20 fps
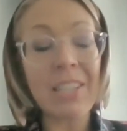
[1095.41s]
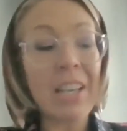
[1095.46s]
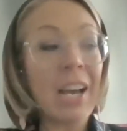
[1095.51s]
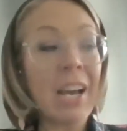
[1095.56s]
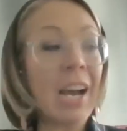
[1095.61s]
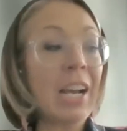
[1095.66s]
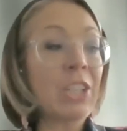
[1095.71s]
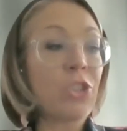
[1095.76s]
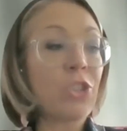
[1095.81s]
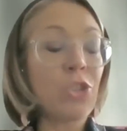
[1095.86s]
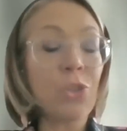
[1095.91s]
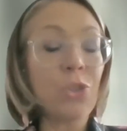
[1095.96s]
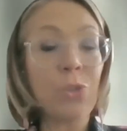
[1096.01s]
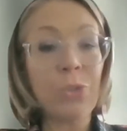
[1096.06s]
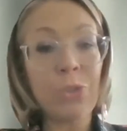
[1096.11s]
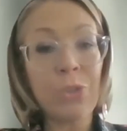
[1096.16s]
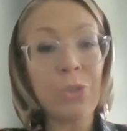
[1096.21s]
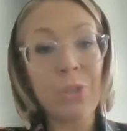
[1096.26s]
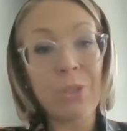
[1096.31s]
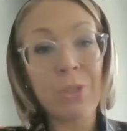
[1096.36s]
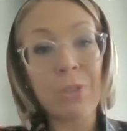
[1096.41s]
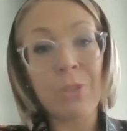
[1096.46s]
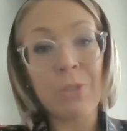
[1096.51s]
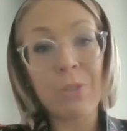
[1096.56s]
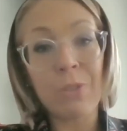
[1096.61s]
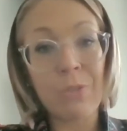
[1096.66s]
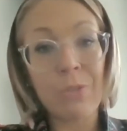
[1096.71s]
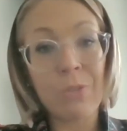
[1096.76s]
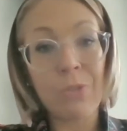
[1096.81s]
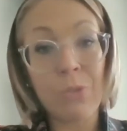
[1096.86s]
I chose
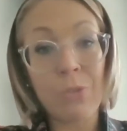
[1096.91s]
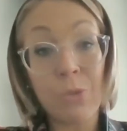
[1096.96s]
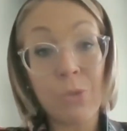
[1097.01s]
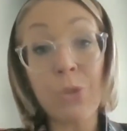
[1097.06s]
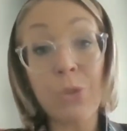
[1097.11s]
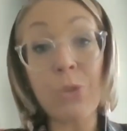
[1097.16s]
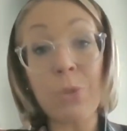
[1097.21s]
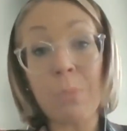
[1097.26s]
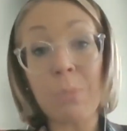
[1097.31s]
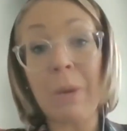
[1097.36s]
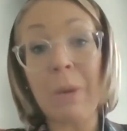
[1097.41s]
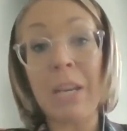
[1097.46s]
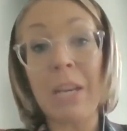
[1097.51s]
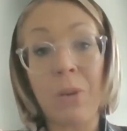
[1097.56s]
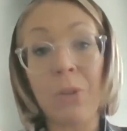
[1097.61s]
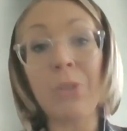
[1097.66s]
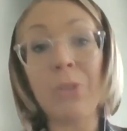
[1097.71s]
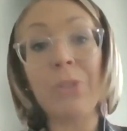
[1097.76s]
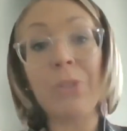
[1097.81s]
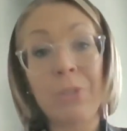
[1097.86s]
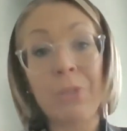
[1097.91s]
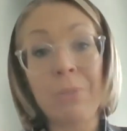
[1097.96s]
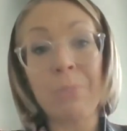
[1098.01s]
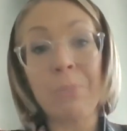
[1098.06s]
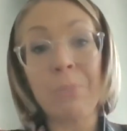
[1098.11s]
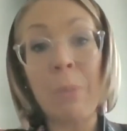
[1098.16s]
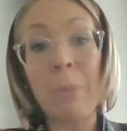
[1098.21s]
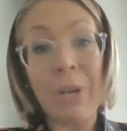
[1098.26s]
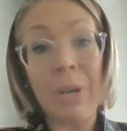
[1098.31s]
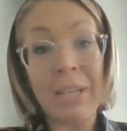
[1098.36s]
to use my colors,
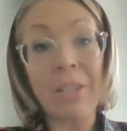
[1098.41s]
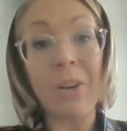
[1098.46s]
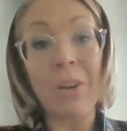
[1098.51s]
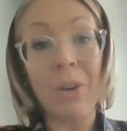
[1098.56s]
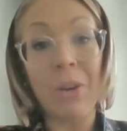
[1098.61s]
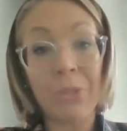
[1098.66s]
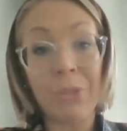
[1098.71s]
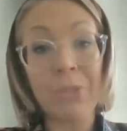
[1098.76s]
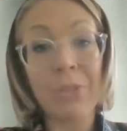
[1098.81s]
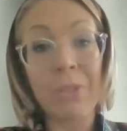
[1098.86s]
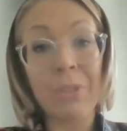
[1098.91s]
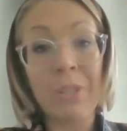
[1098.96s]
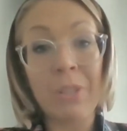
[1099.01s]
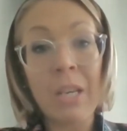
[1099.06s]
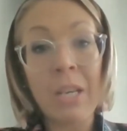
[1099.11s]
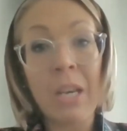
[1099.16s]
my brand colors,